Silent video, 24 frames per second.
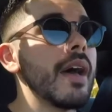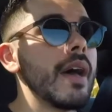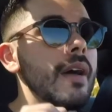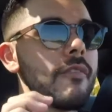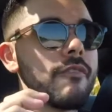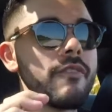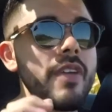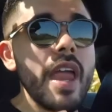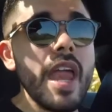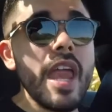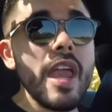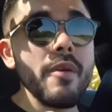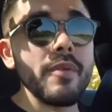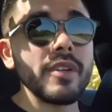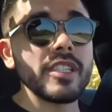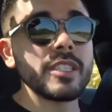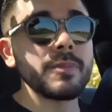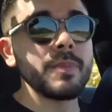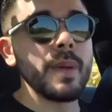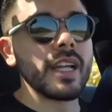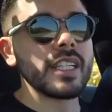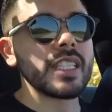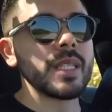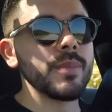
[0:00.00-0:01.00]
Very
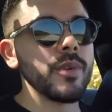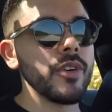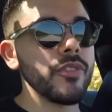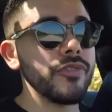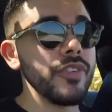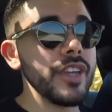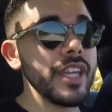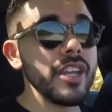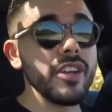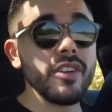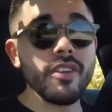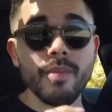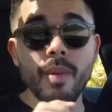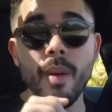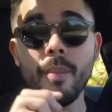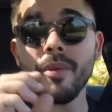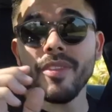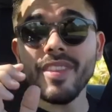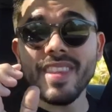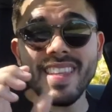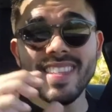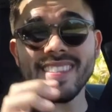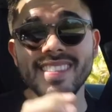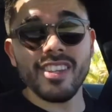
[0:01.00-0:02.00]
respectable figure. Remember,
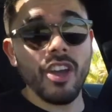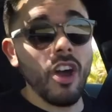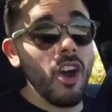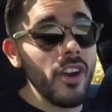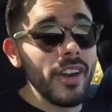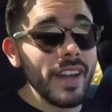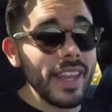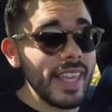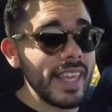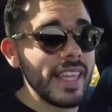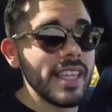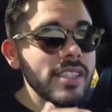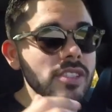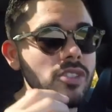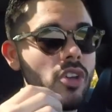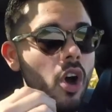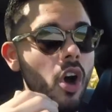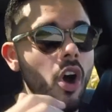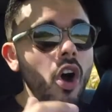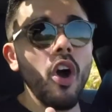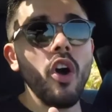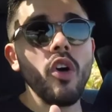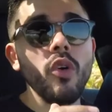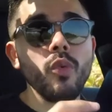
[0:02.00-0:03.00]
this car is
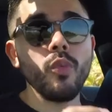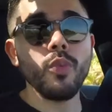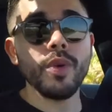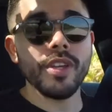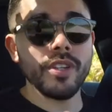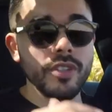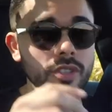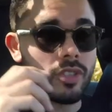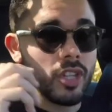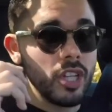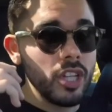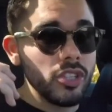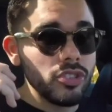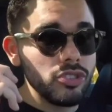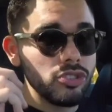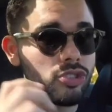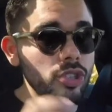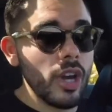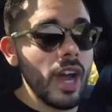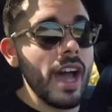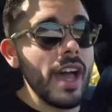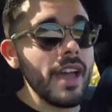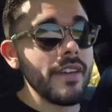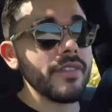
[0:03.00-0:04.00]
all-wheel
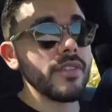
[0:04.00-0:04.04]
drive.